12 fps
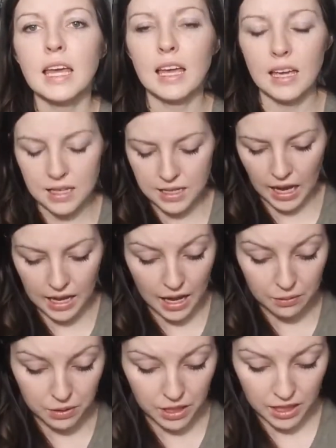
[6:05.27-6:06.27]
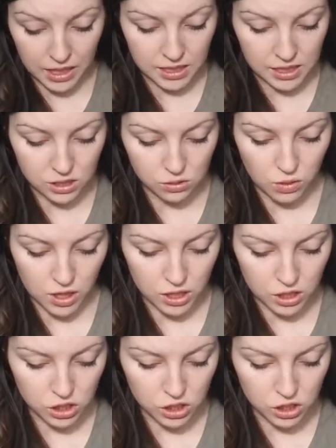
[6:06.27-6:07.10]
And I really liked this one.